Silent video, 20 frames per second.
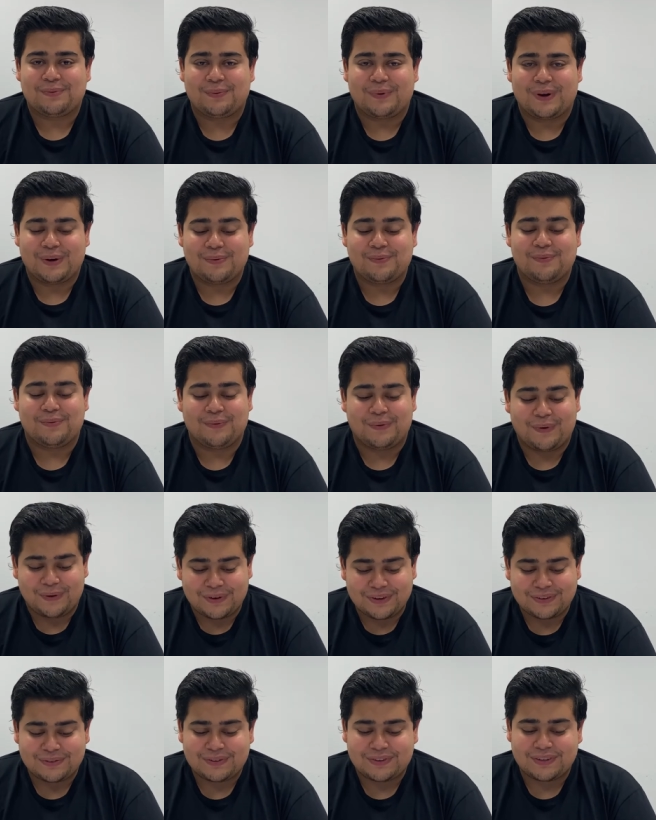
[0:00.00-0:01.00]
one
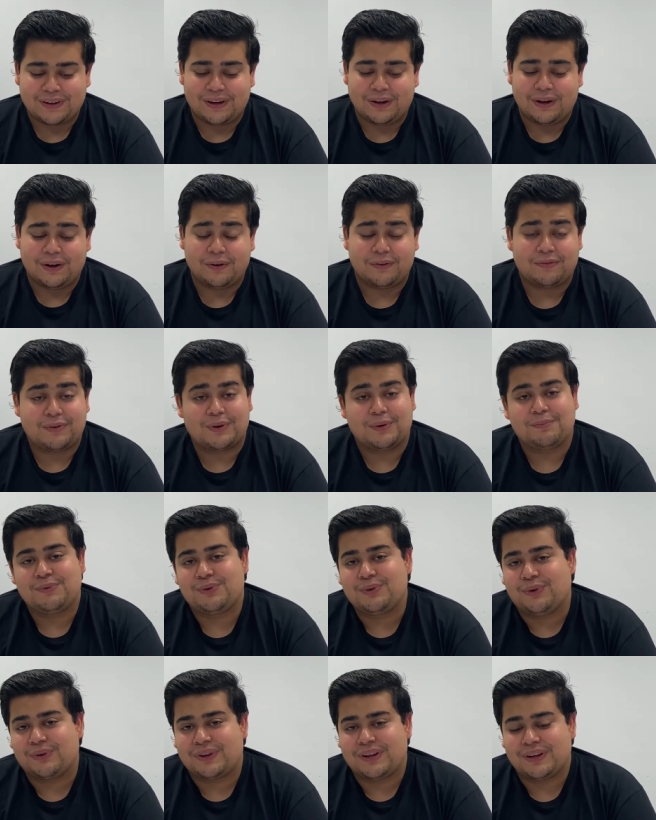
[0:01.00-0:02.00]
wants uh, from
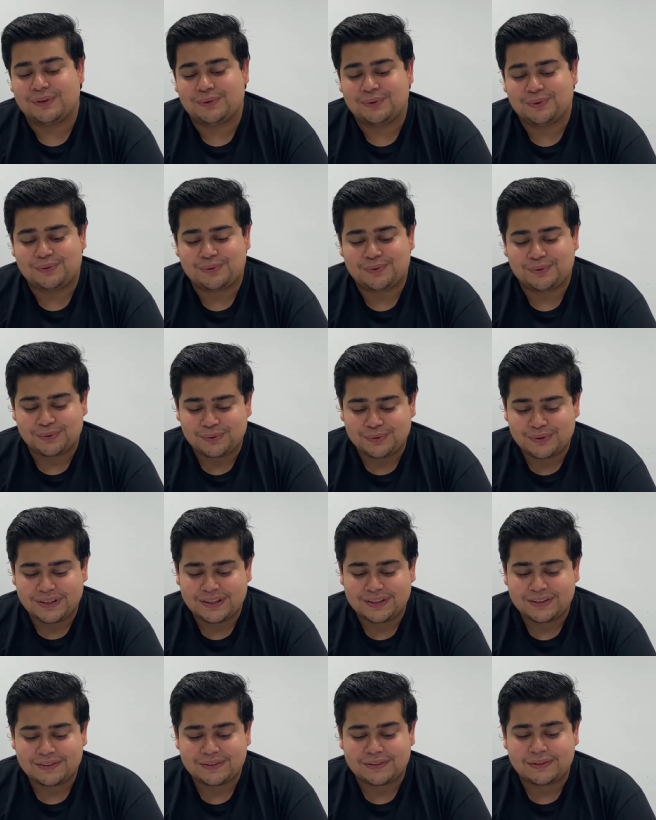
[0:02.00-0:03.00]
talking to
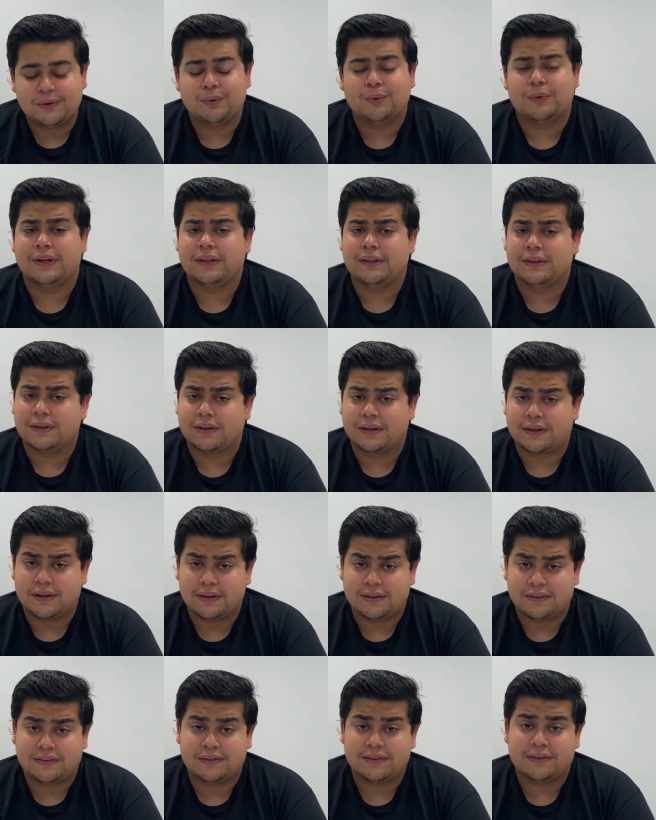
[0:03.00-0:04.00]
students, knowing the
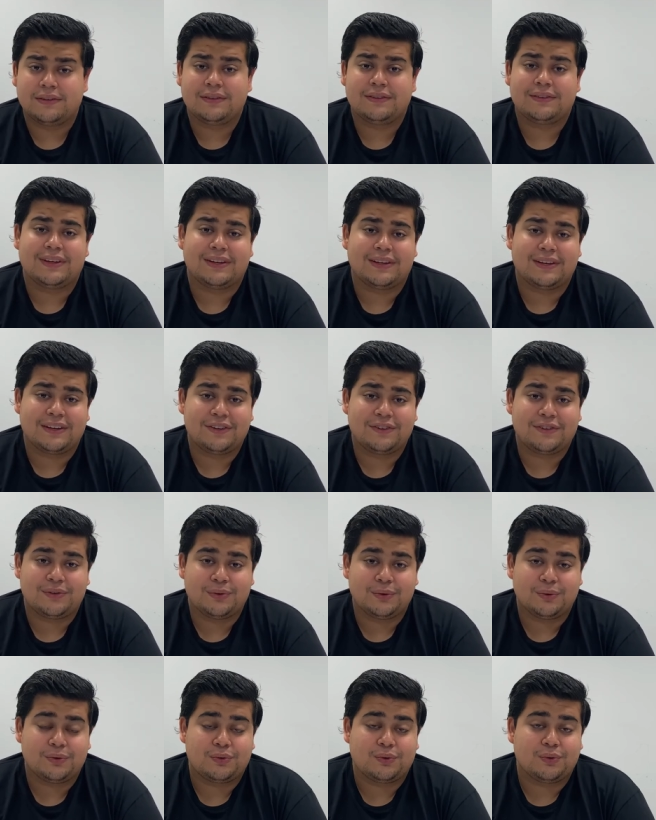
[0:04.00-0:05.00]
concerns and
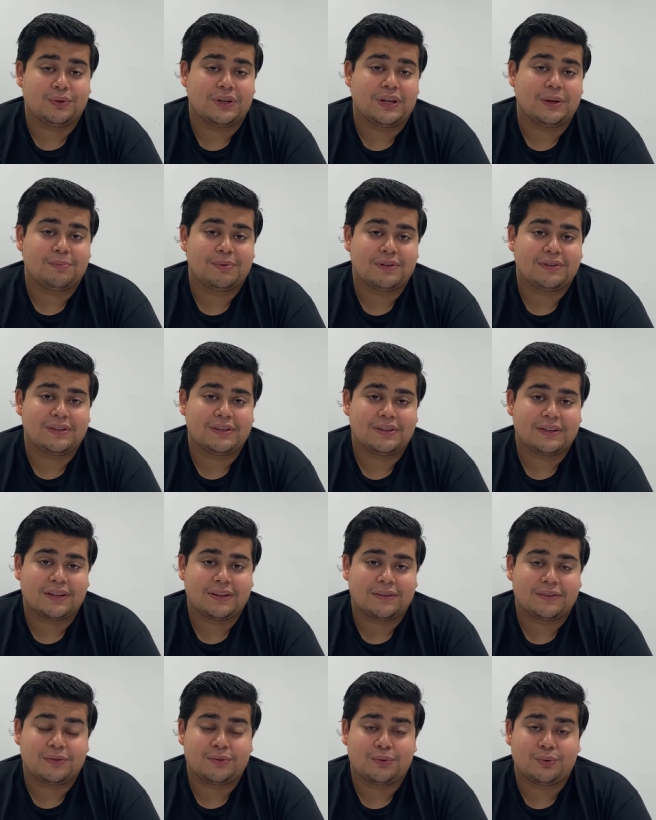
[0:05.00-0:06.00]
issues to representing
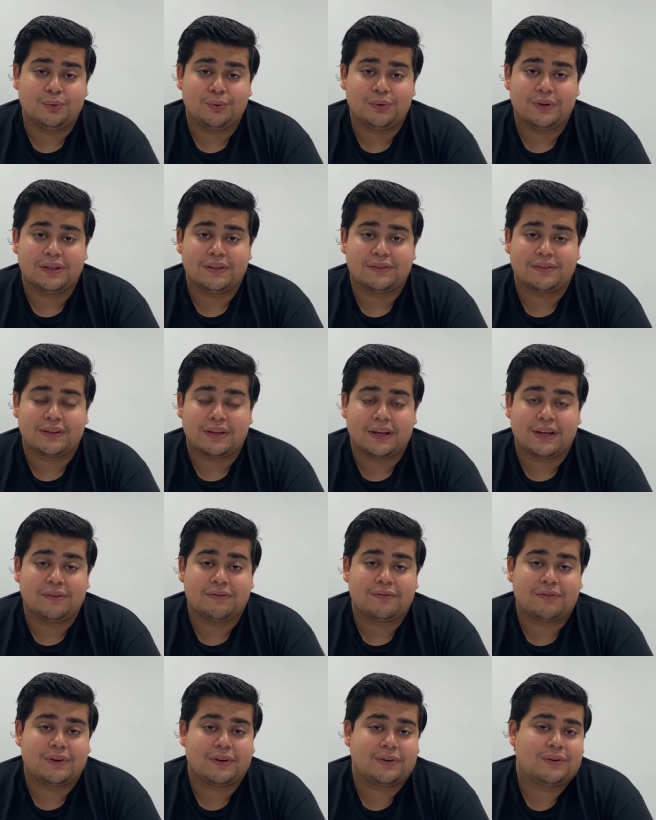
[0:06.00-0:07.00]
students in
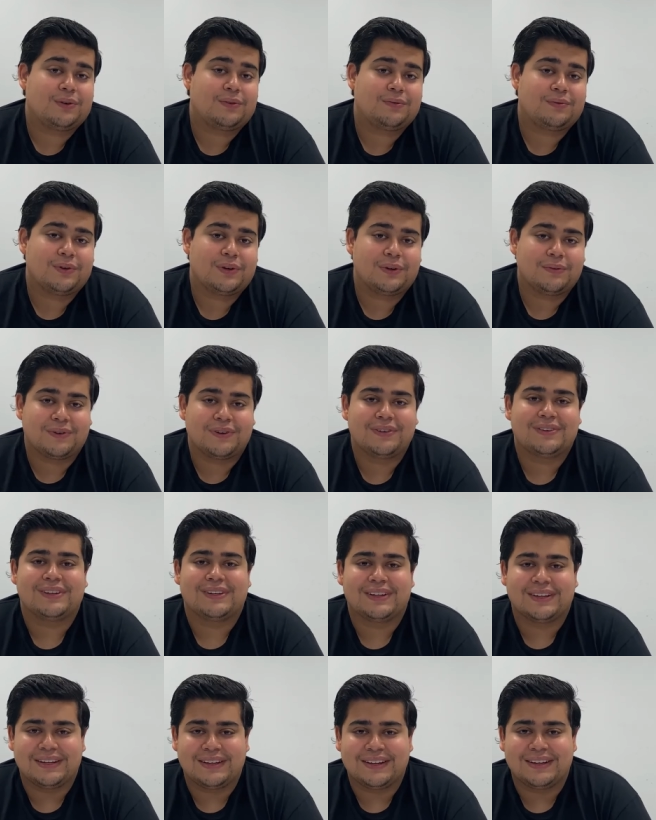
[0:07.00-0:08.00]
front of university
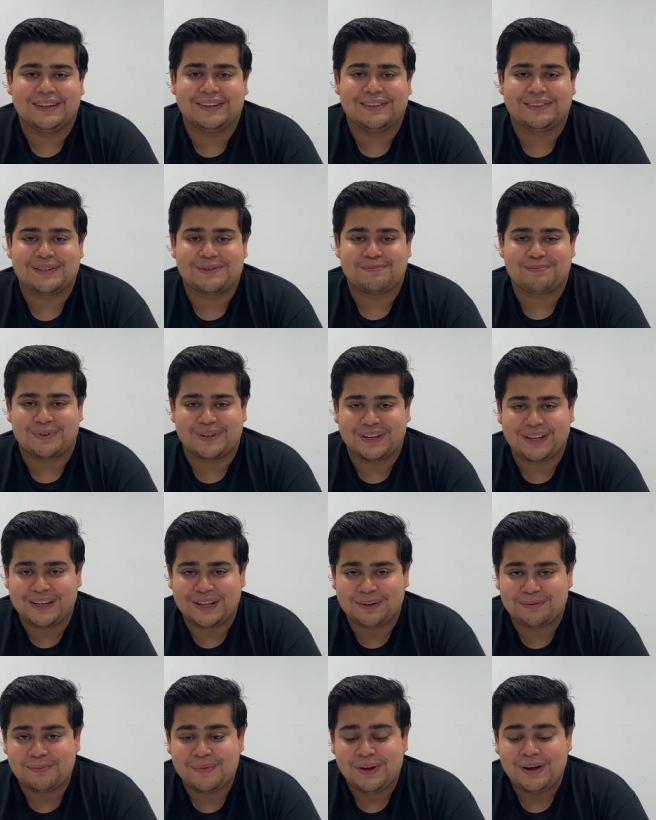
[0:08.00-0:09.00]
leadership
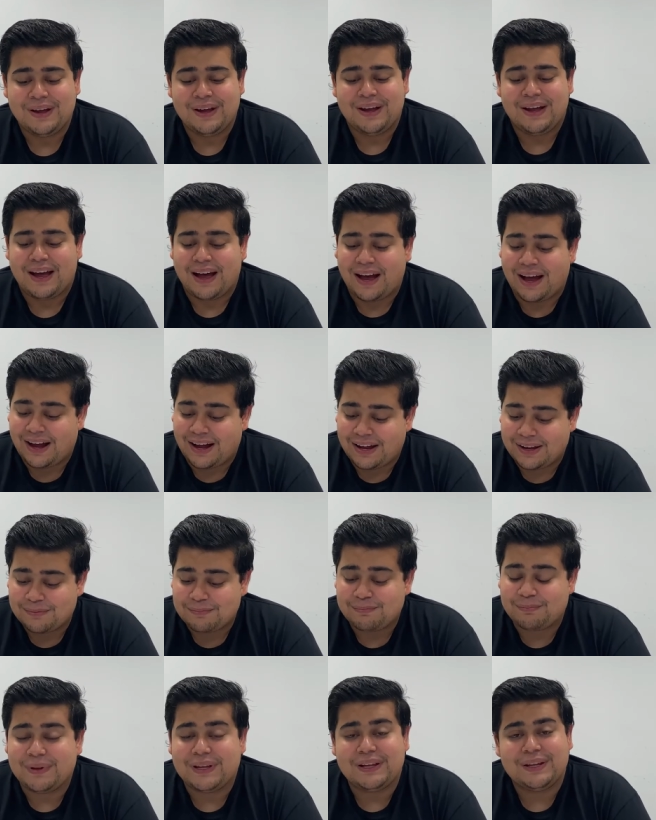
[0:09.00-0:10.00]
team and
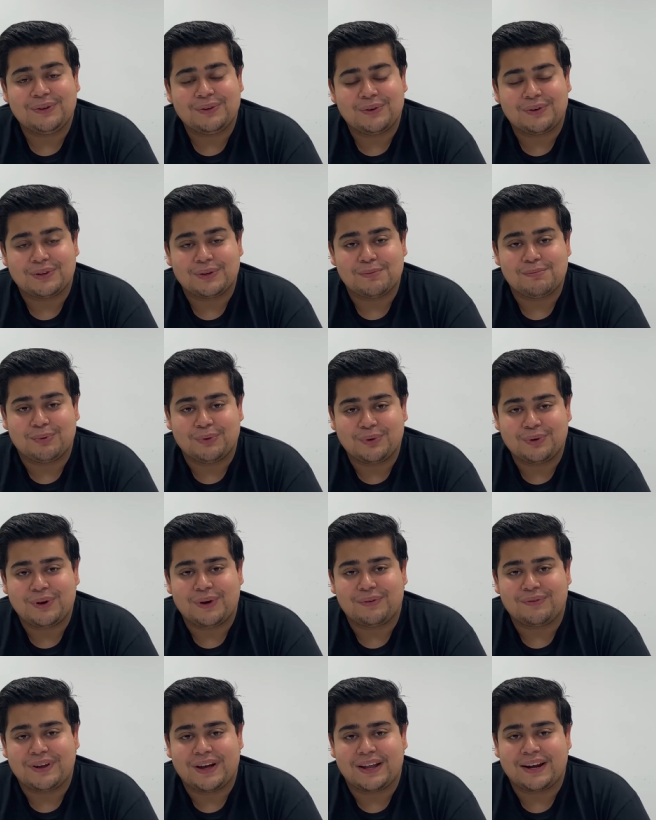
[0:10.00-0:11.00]
being on the board
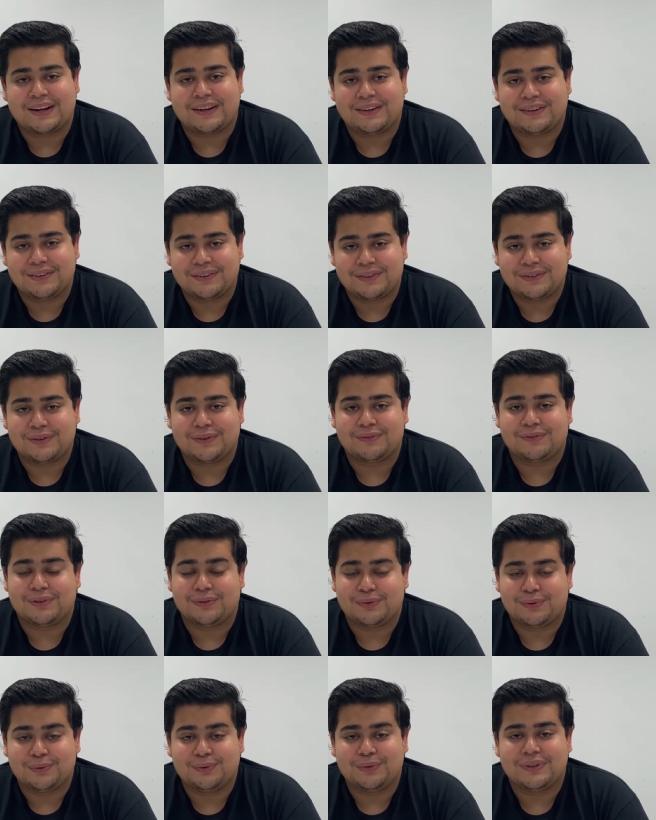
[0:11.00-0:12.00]
of directors of the
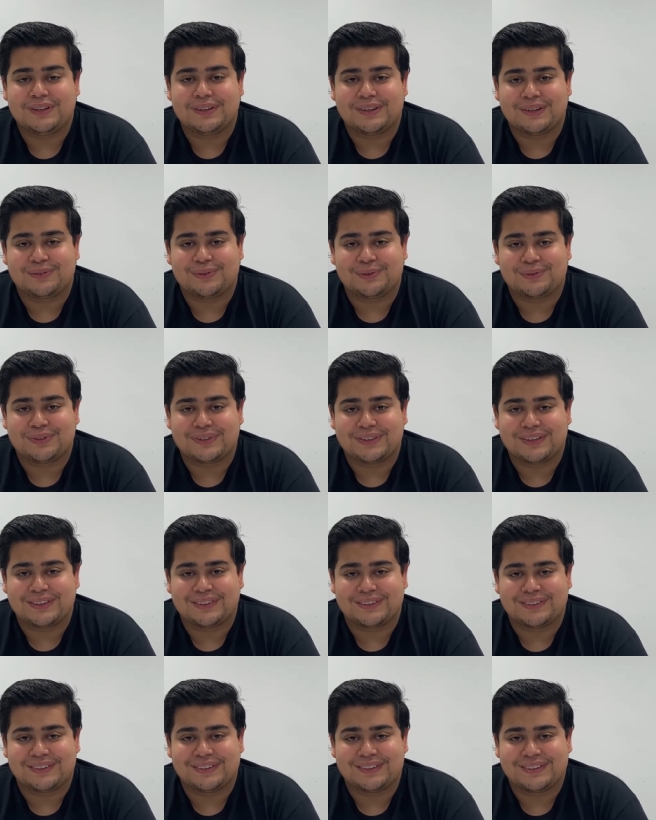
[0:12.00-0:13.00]
student
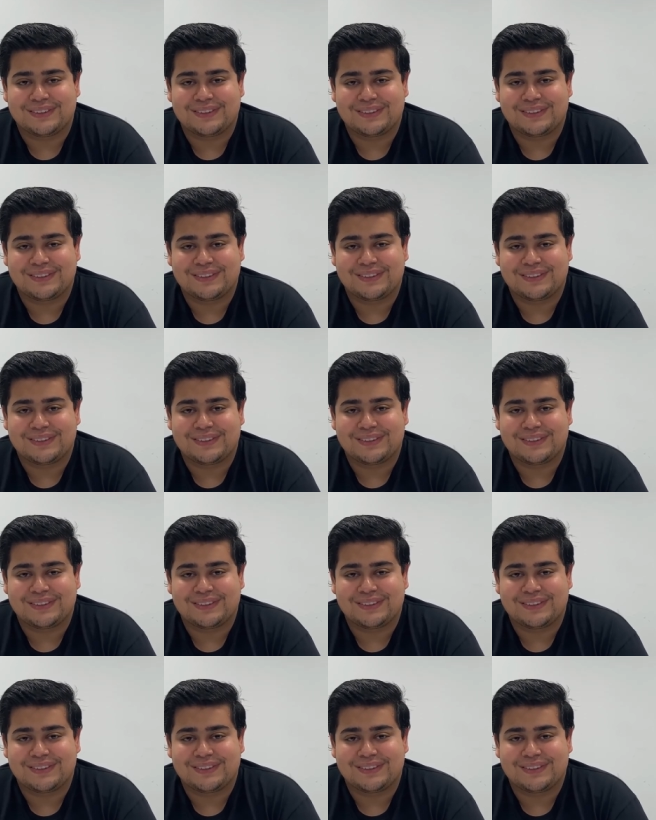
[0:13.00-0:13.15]
association.